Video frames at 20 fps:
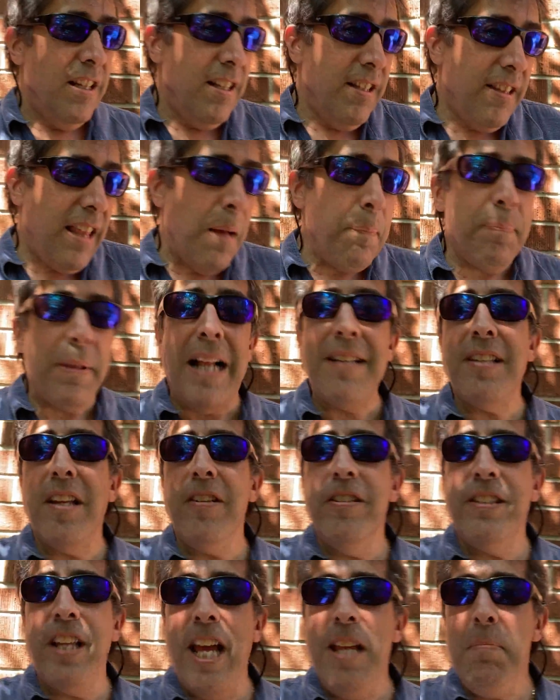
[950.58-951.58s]
that's
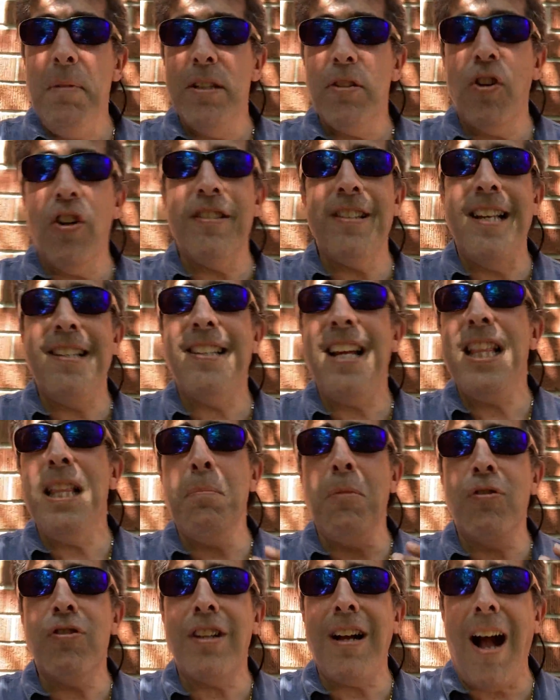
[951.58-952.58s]
entertainment, because they say the
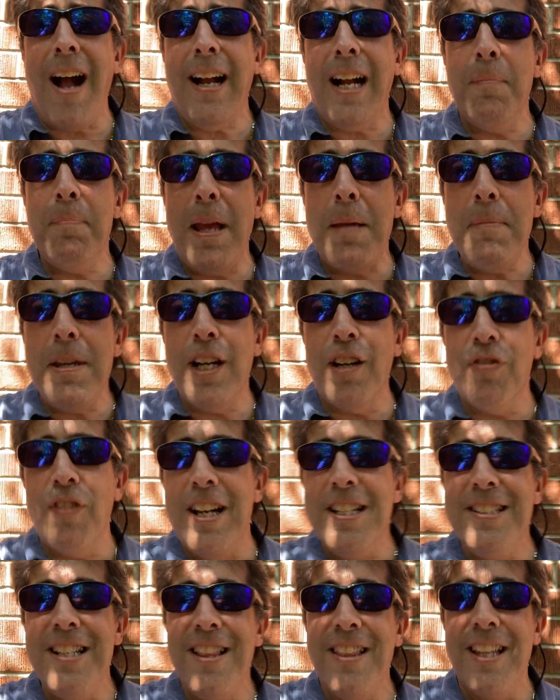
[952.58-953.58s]
most cockamamie
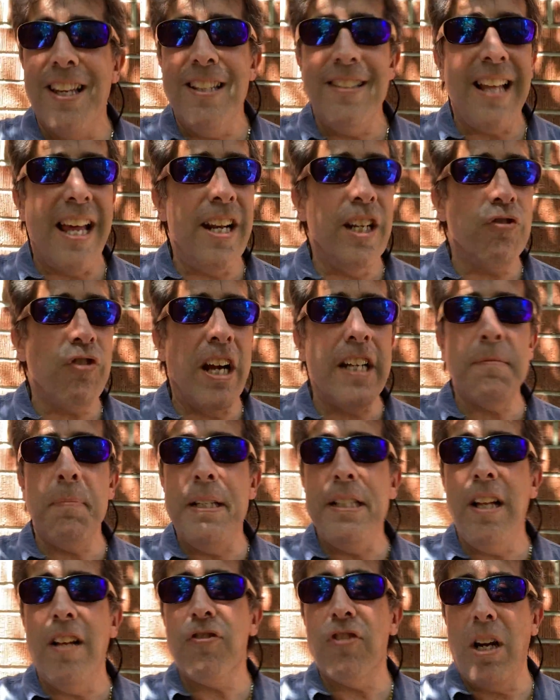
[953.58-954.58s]
crazy things, and it drives me
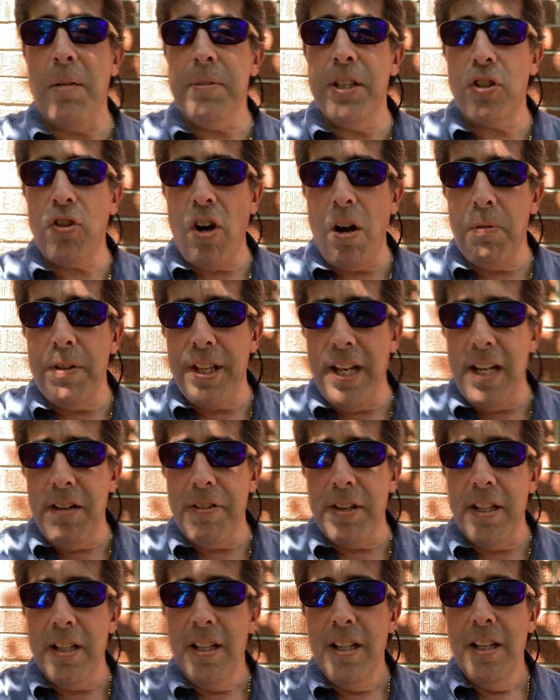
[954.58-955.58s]
nuts when I'm in the car with
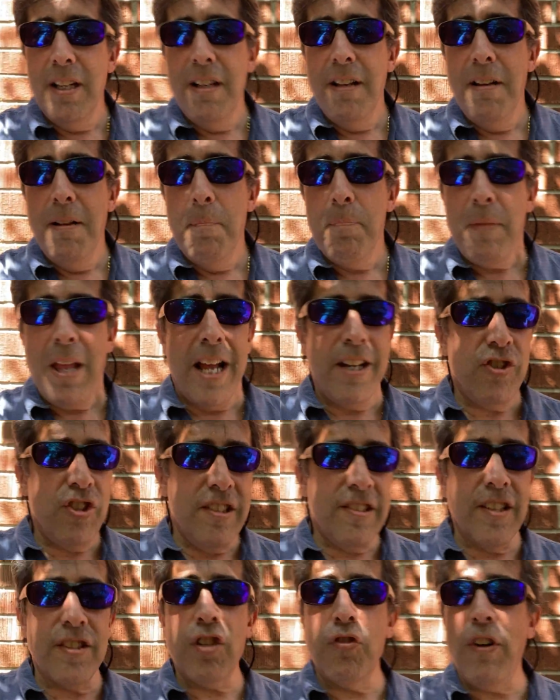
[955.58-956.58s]
Andrea. And she
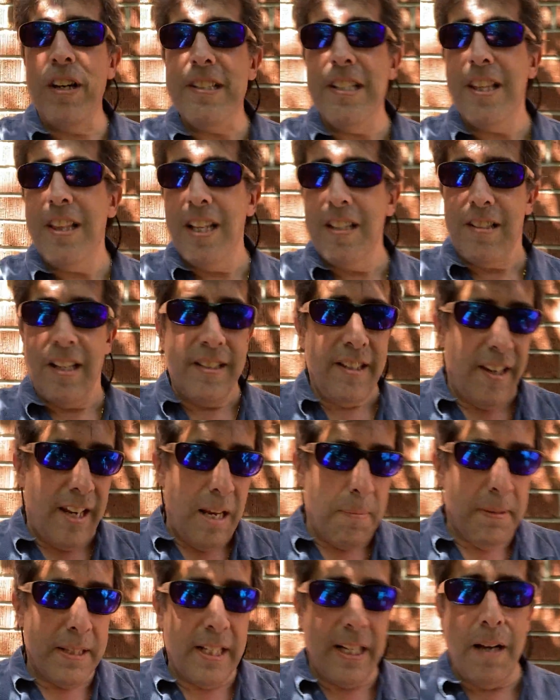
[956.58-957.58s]
says crazy things like today
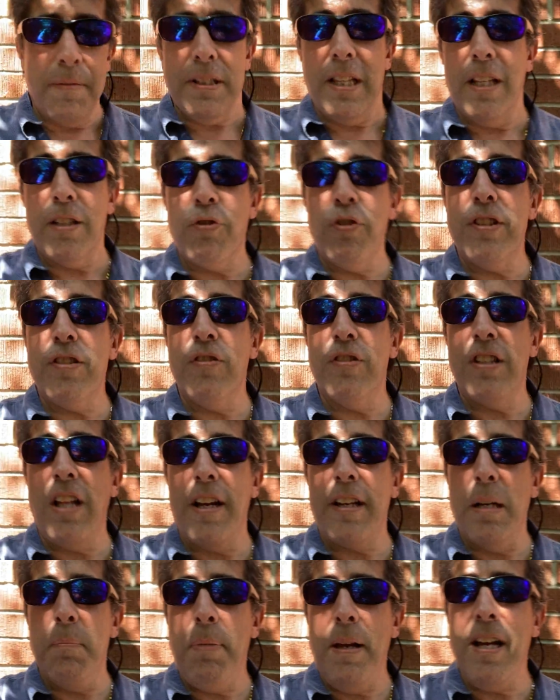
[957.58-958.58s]
about the guy with the electricity who's not
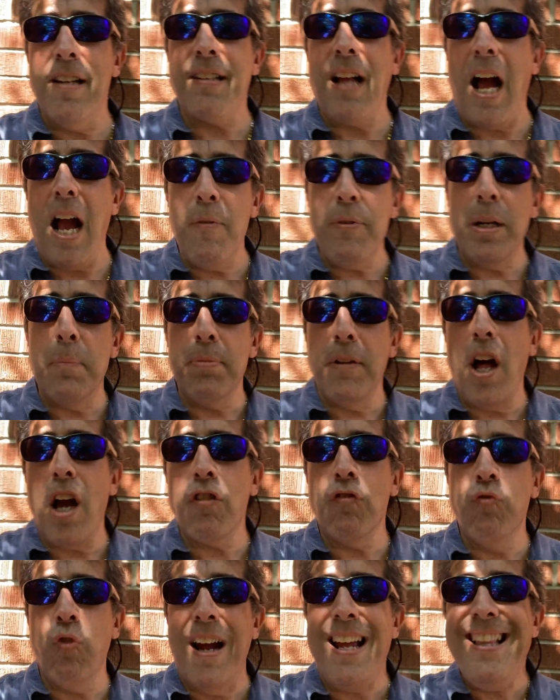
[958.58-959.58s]
going to pay us. I want to blog
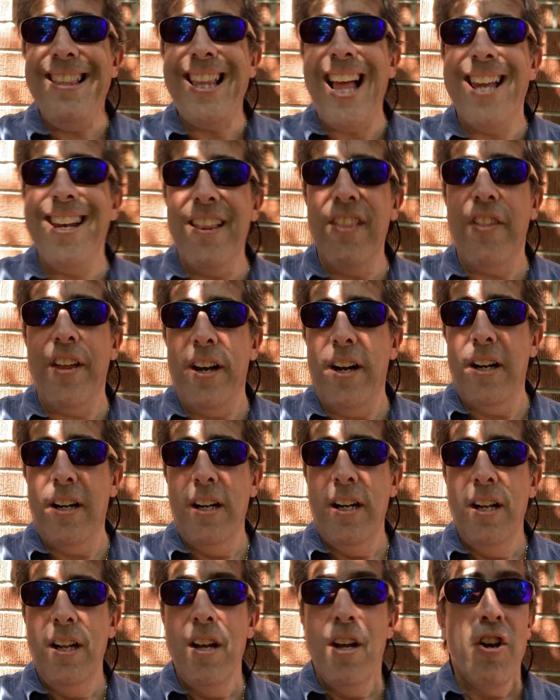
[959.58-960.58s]
right then and there,
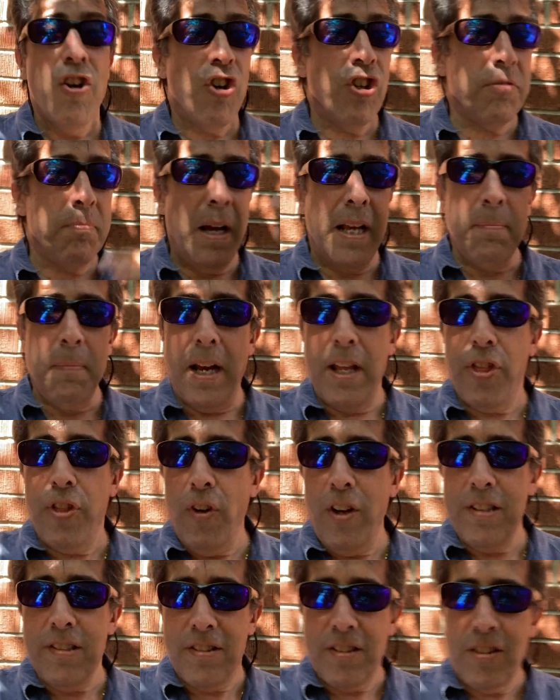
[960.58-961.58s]
because my thoughts